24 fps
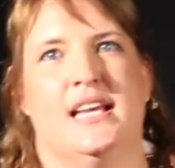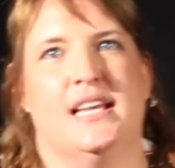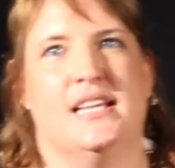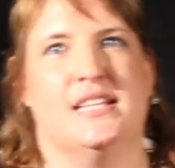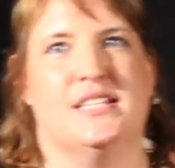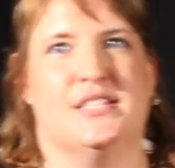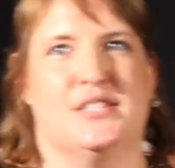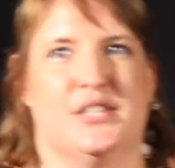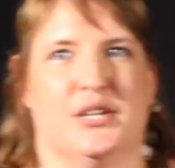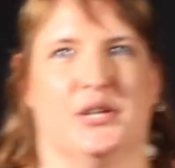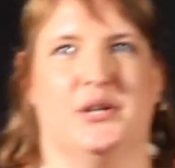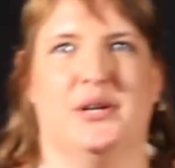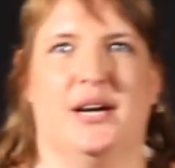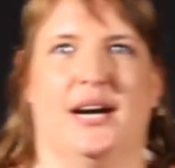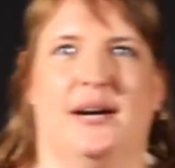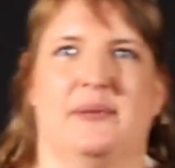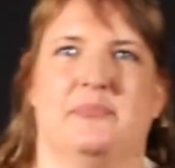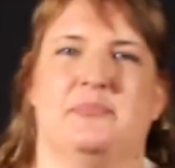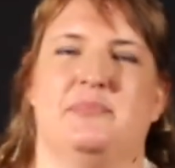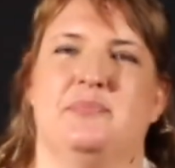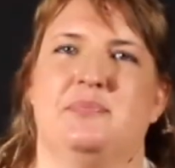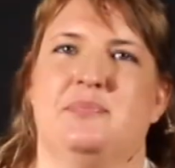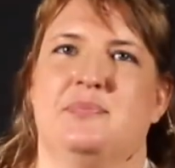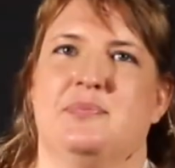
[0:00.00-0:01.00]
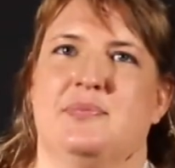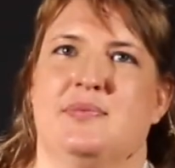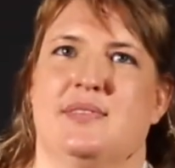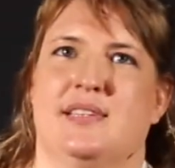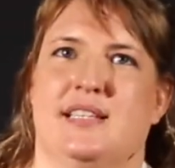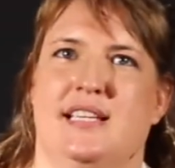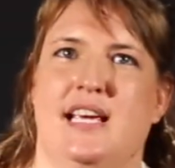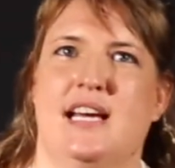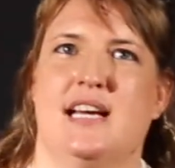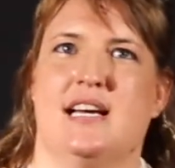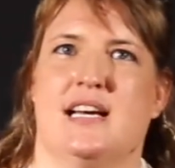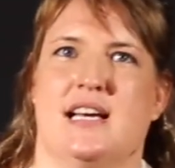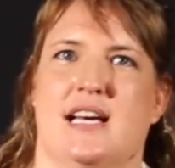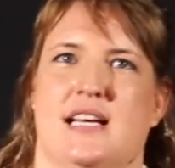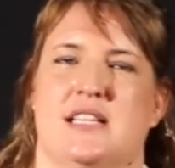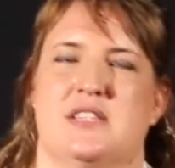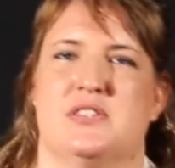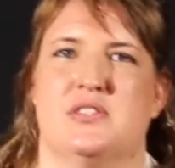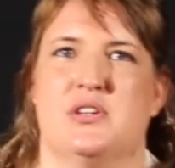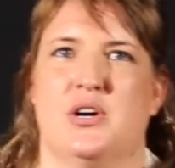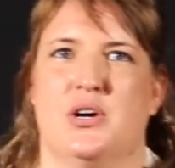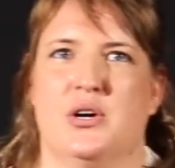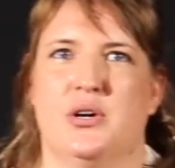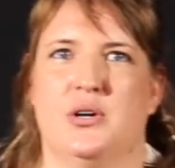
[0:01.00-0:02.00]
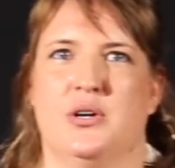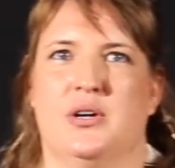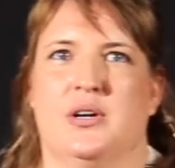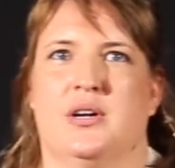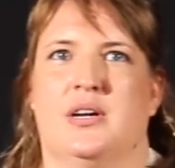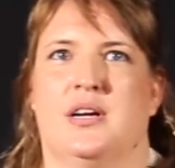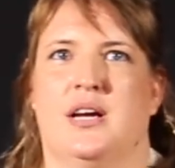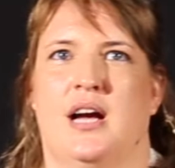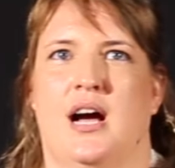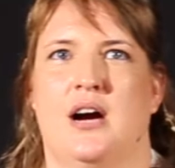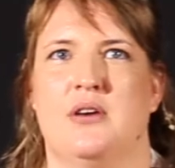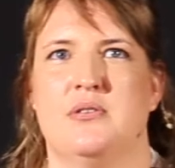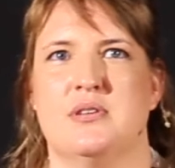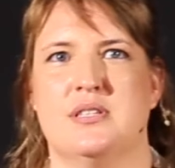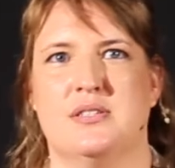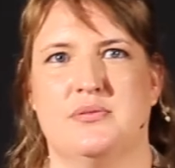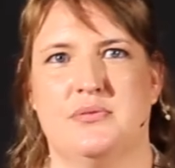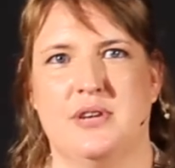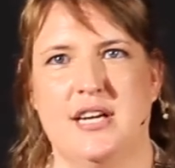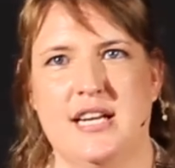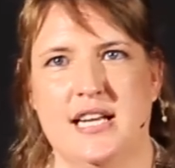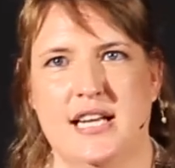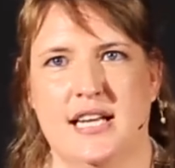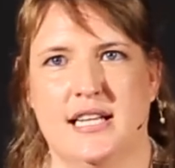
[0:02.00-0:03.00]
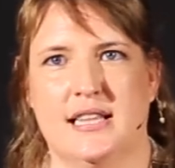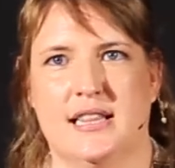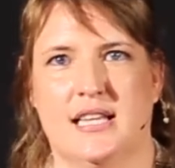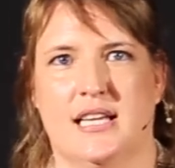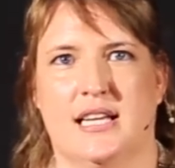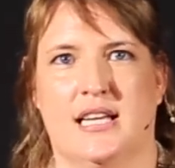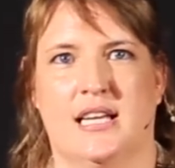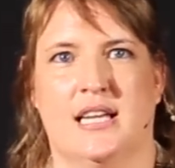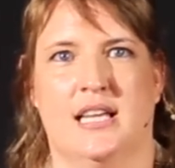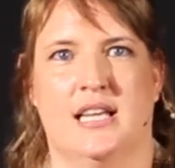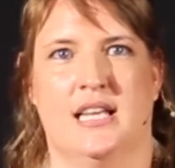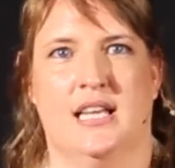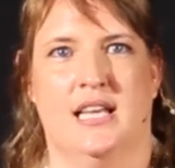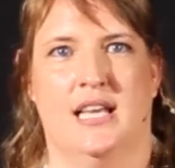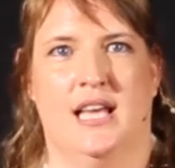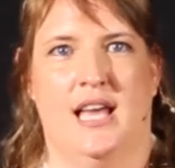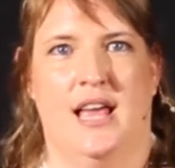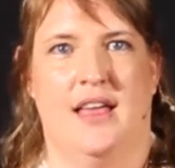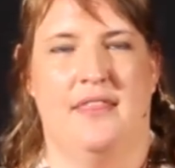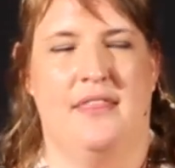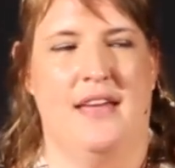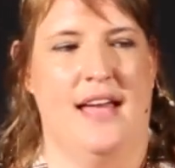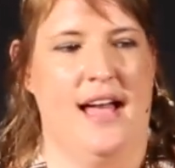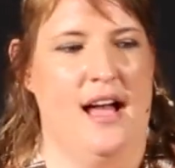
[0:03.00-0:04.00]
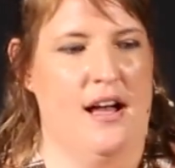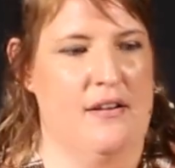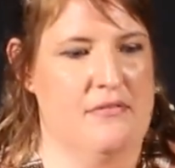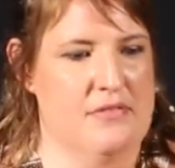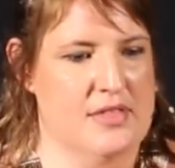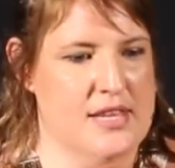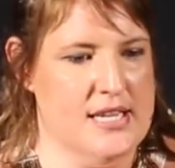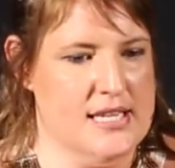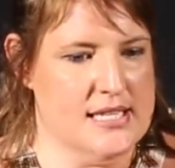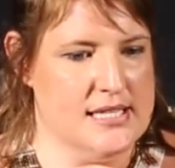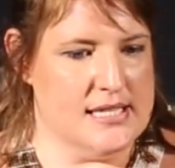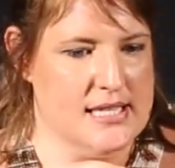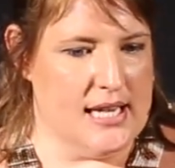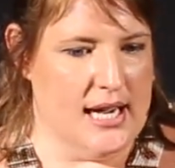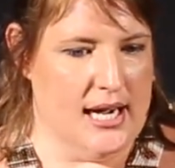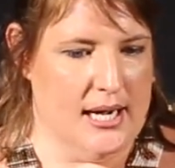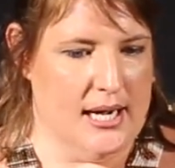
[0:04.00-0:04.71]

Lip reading: So and so I was reading that they have these